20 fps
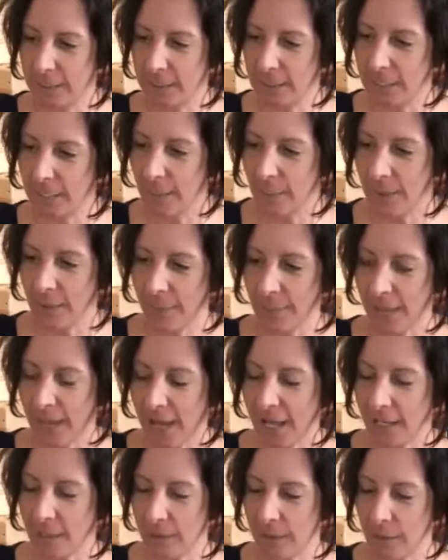about
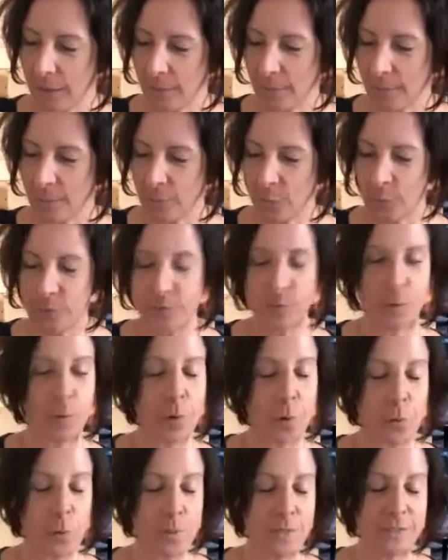that. Of course, we're
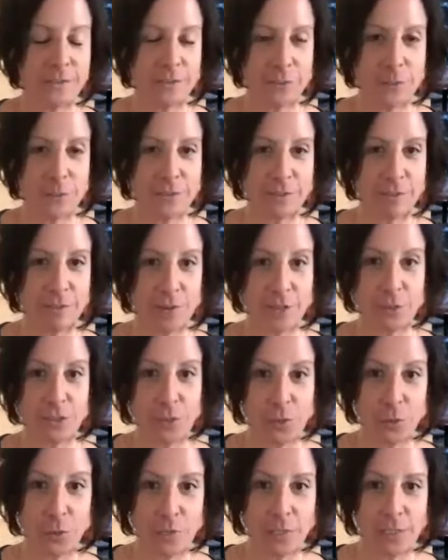always using French
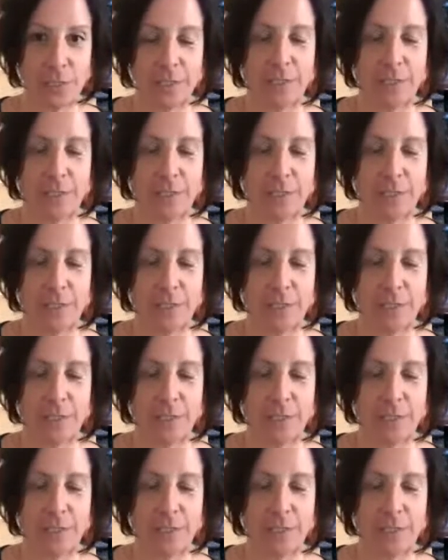oak,